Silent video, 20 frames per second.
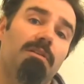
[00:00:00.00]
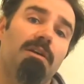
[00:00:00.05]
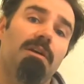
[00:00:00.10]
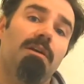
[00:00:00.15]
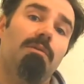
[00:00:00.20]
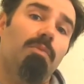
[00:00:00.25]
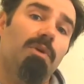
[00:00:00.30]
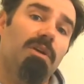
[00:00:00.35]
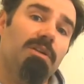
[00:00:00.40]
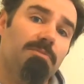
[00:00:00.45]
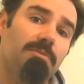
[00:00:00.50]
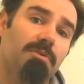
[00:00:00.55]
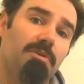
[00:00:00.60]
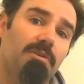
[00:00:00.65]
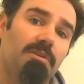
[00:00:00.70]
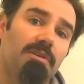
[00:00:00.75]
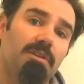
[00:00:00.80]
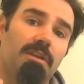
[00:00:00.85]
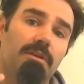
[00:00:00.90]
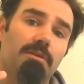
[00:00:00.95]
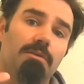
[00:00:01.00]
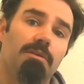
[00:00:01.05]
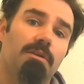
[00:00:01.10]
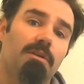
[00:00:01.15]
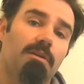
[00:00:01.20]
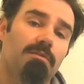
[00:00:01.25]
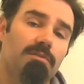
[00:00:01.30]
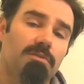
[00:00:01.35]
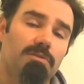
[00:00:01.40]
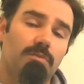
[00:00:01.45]
waste product out
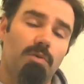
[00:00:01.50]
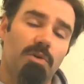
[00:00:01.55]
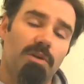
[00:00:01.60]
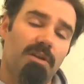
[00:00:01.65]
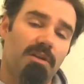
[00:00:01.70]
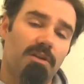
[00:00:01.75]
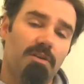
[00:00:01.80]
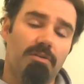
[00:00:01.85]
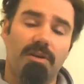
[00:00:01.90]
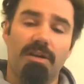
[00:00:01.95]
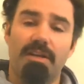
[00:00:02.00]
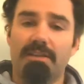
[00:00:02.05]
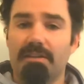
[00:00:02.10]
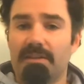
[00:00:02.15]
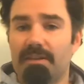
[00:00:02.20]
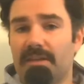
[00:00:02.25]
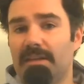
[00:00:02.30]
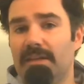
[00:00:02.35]
if it's working correctly.